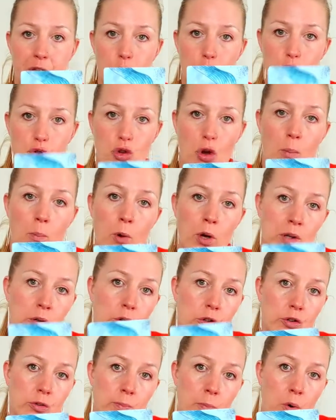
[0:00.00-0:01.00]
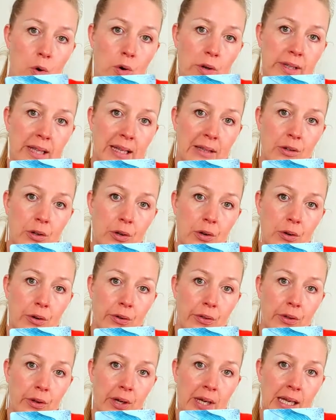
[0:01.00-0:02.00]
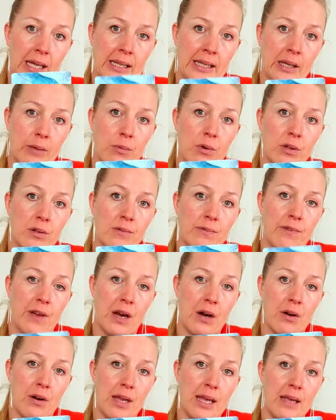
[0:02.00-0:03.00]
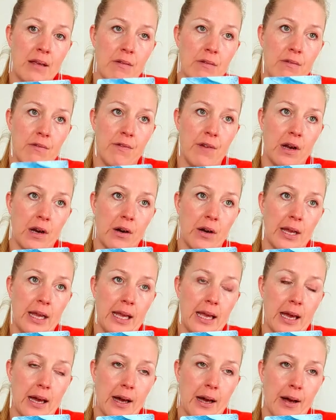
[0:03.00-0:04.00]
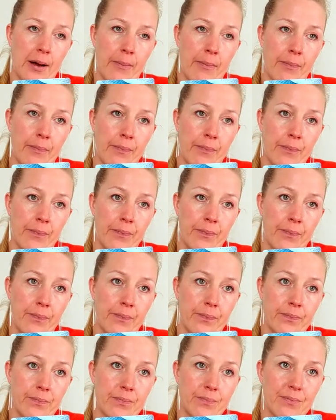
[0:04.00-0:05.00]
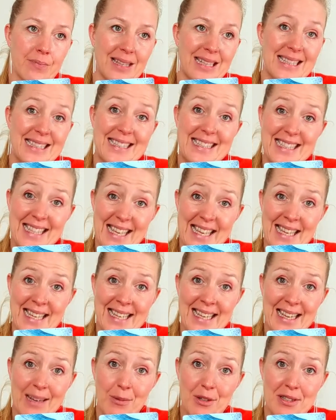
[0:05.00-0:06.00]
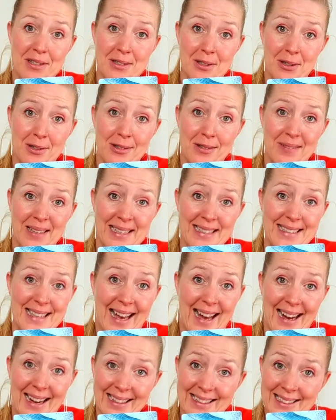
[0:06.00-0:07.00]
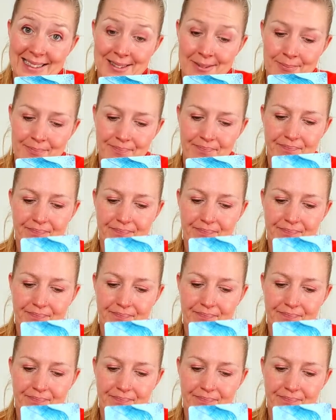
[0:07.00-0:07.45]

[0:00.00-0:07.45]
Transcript: someone got more than the other, and that was very, very seen. It was not something hidden,